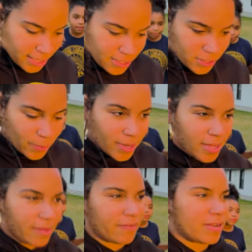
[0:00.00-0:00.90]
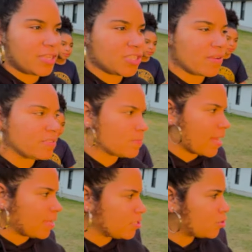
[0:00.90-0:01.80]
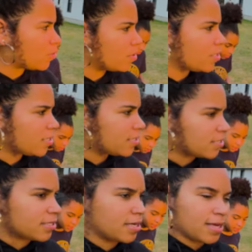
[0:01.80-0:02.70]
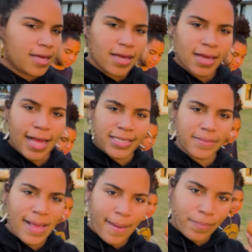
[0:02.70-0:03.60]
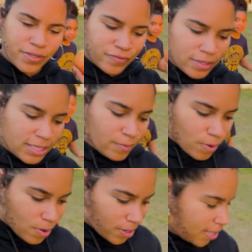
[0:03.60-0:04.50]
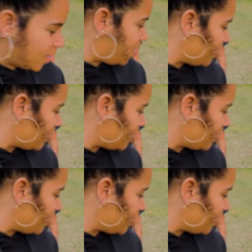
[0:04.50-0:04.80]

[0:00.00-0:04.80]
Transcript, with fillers: So we're gonna finish off some nightly chores. Got some apples for Leroy.